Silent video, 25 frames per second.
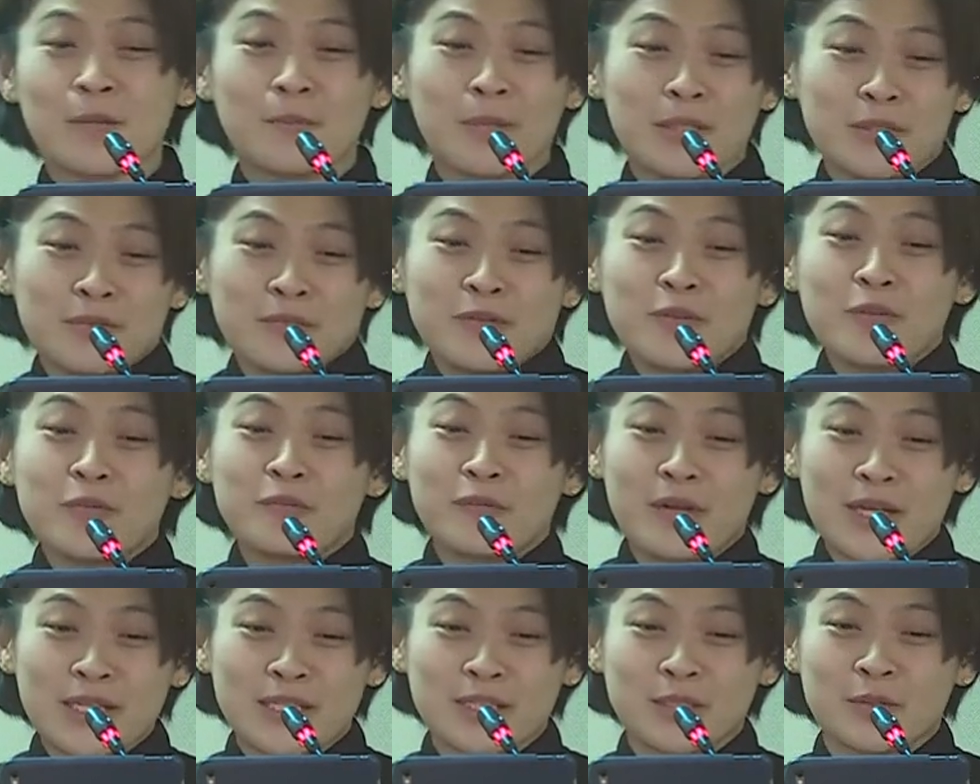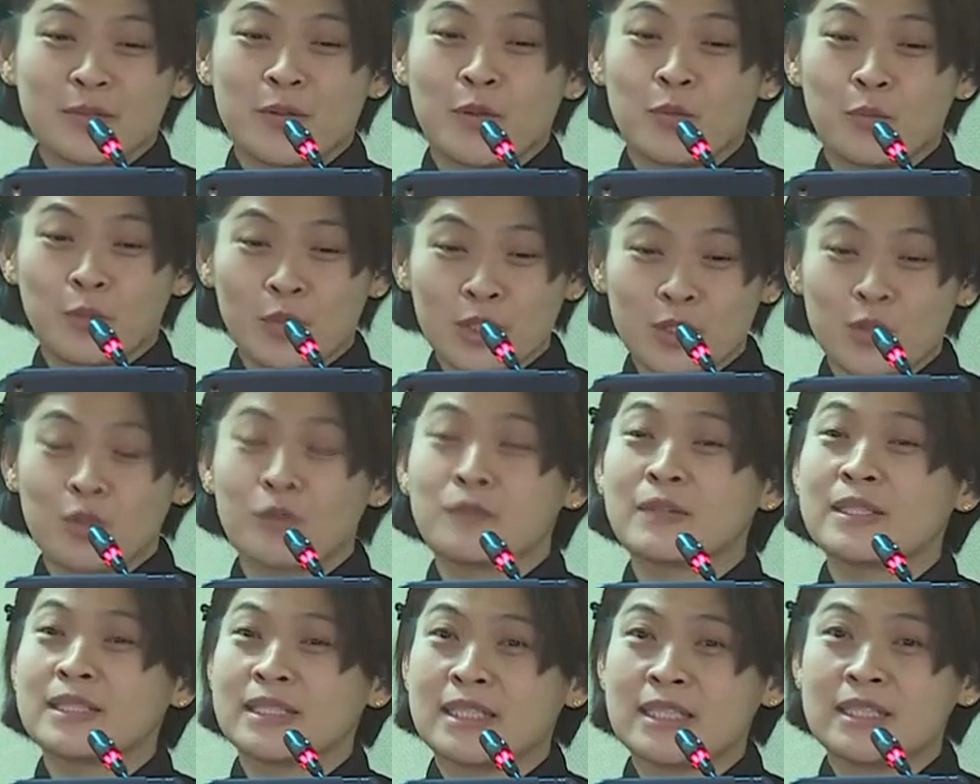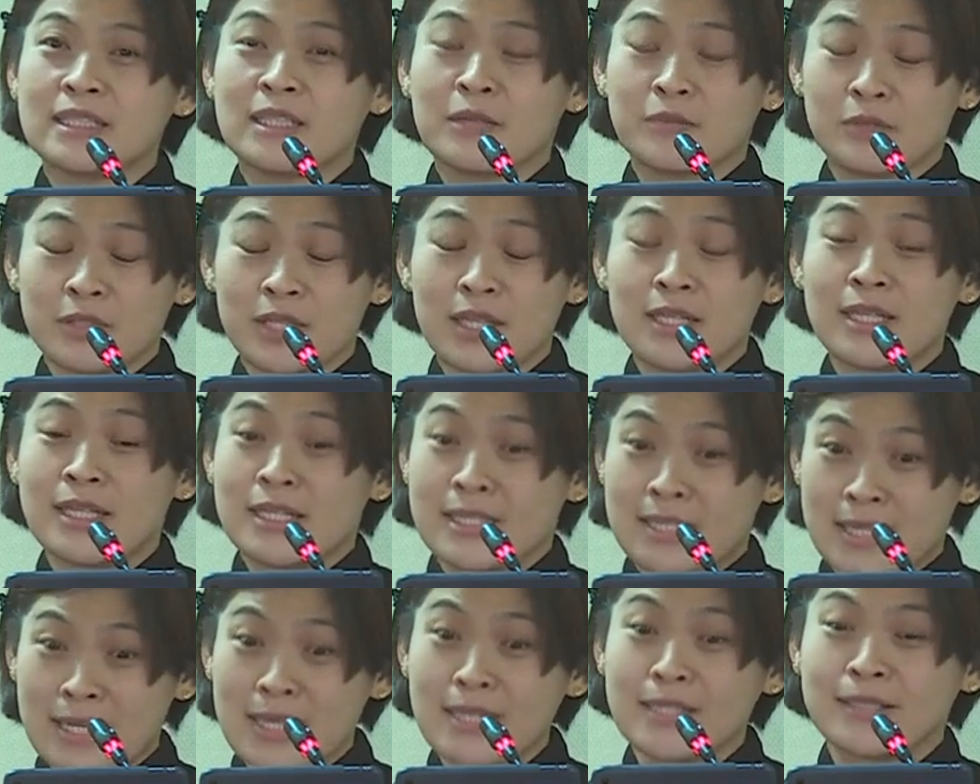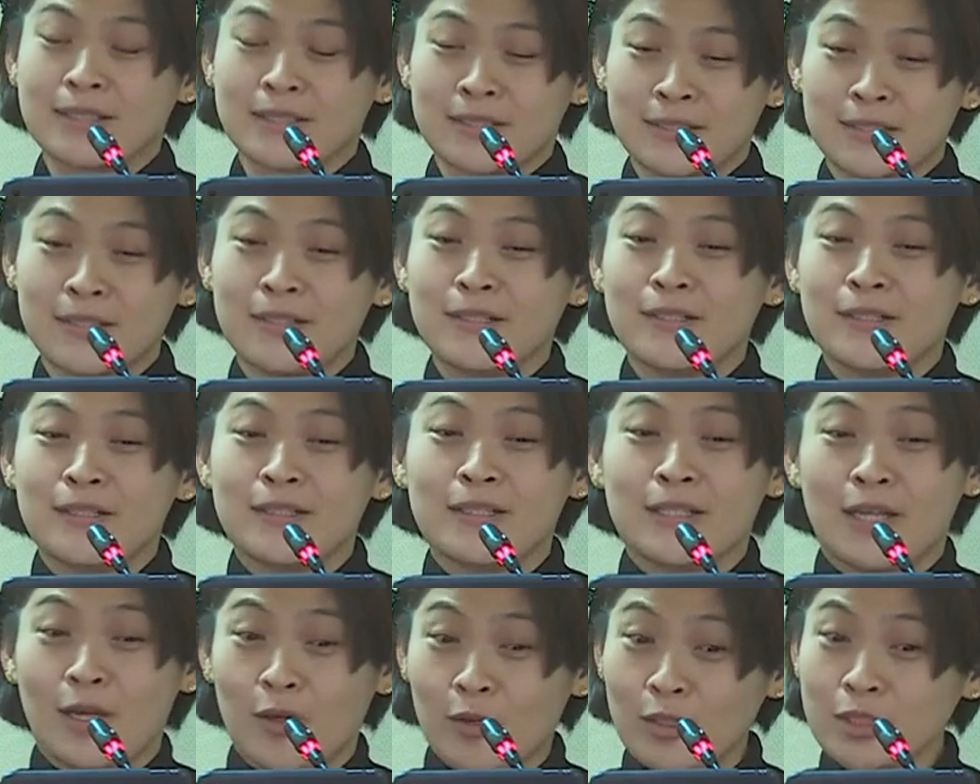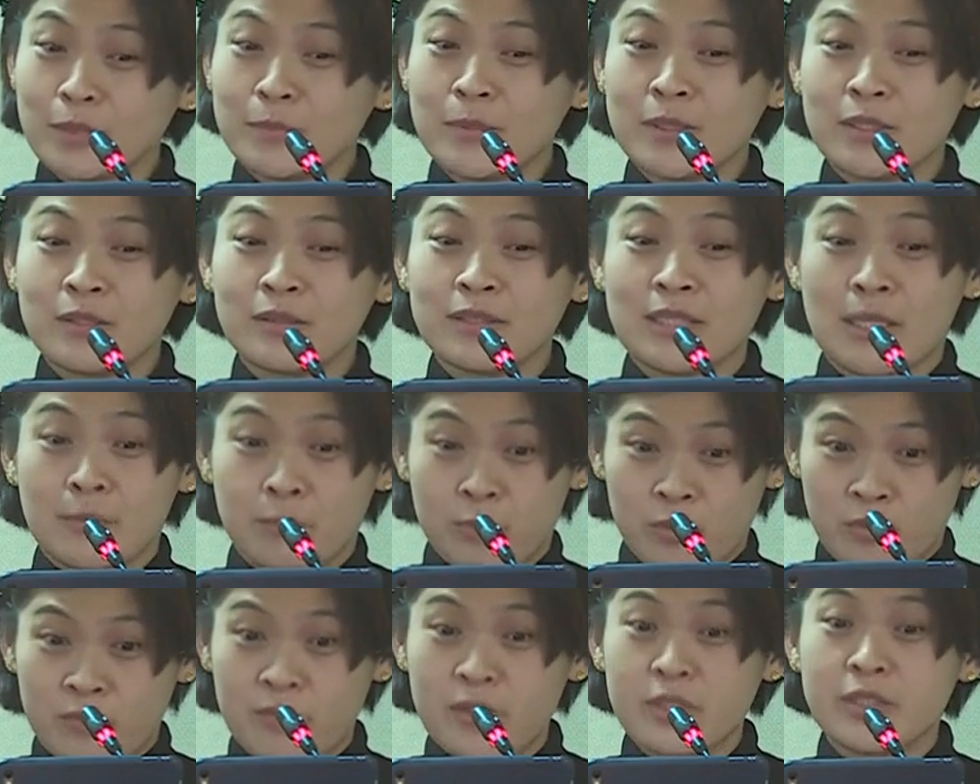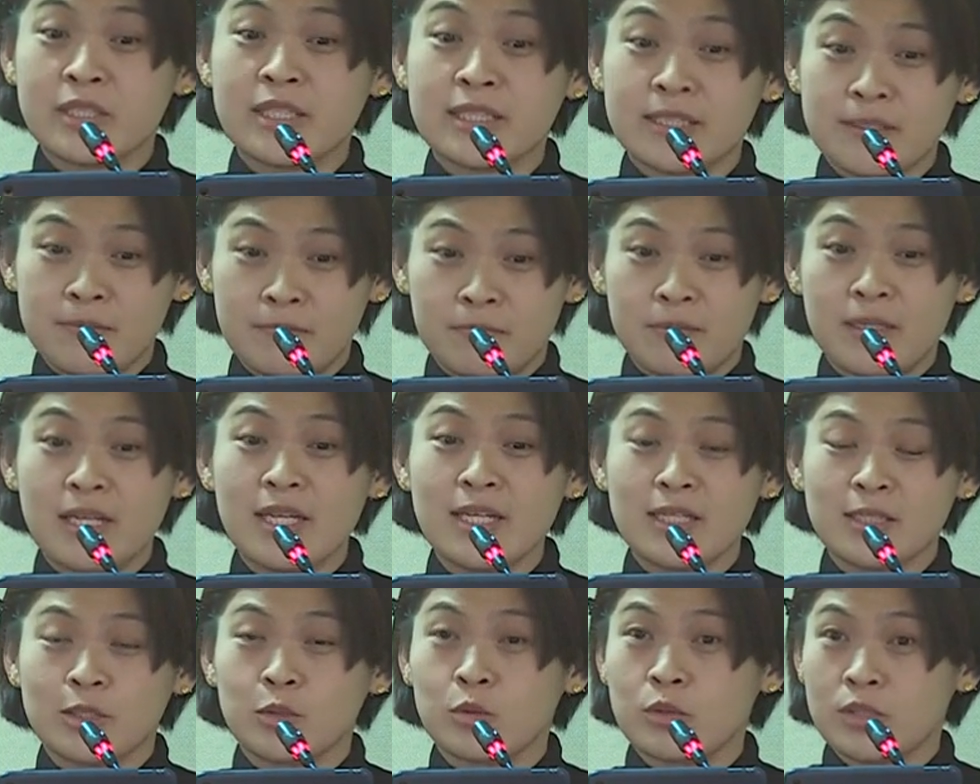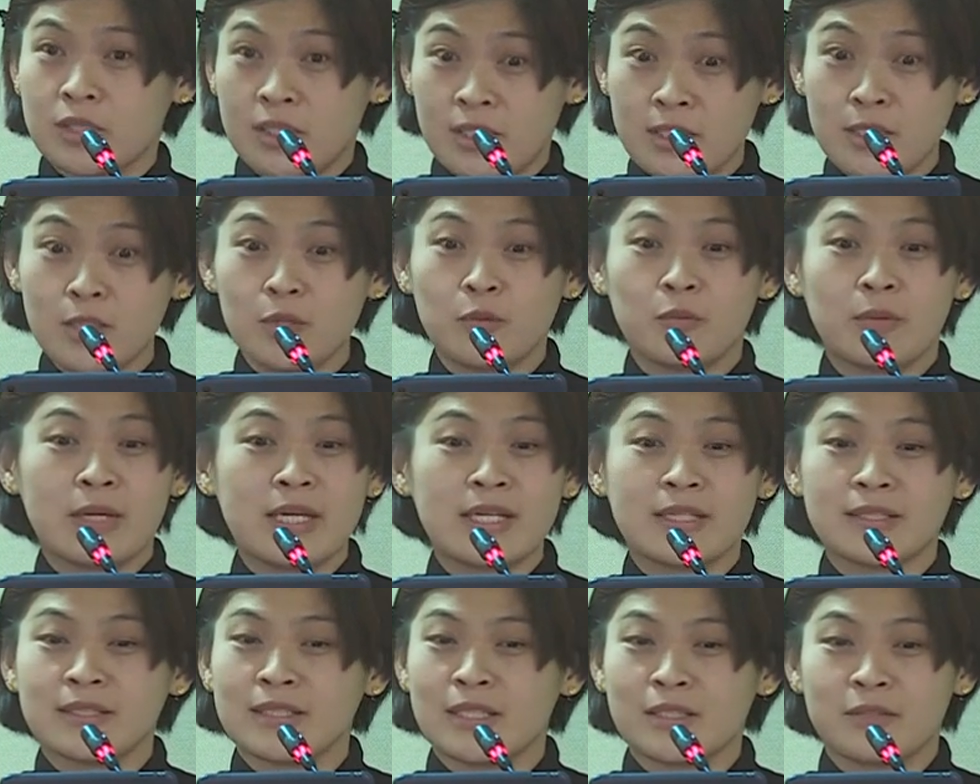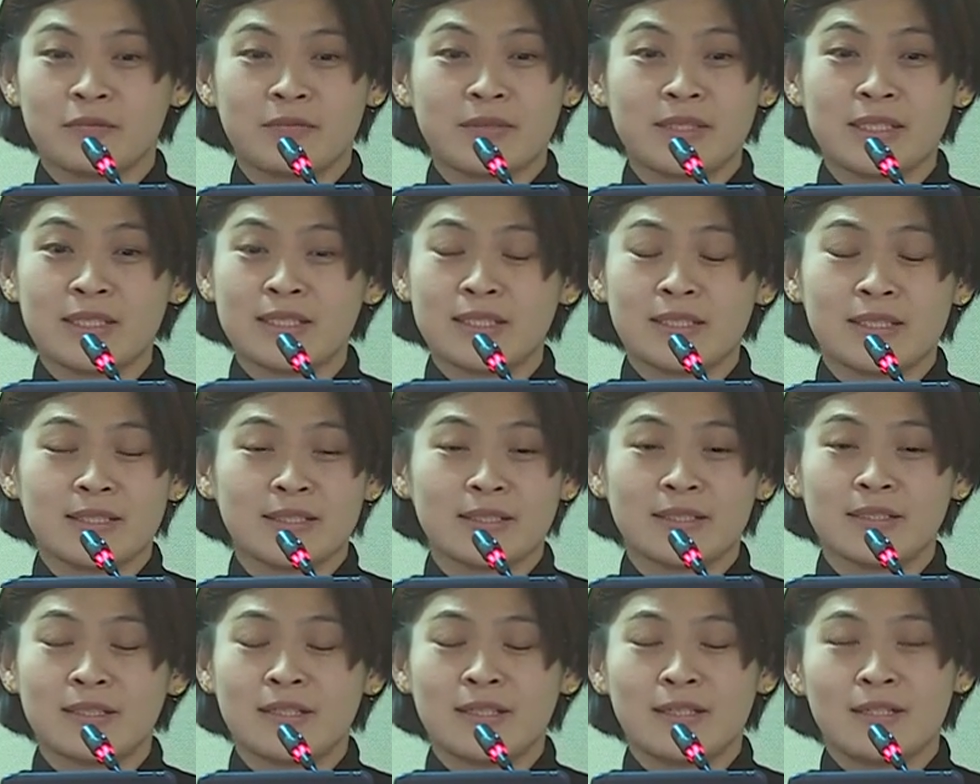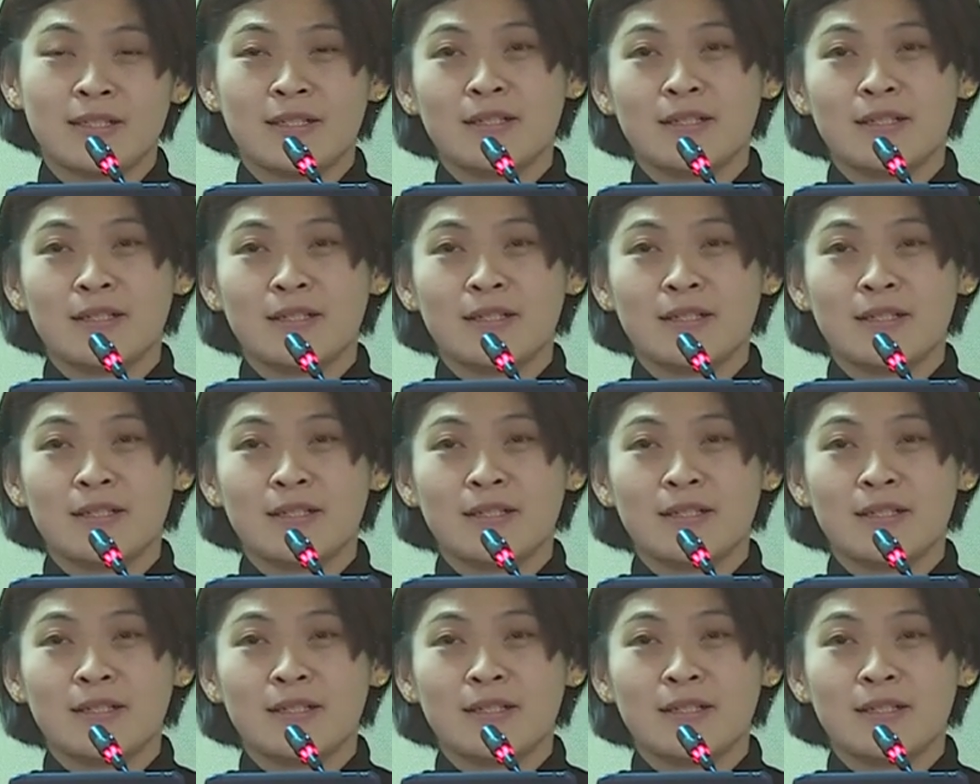But a few friends who have worked overseas have shared that yes, their hospitals have provisions in place to turn away such visitors.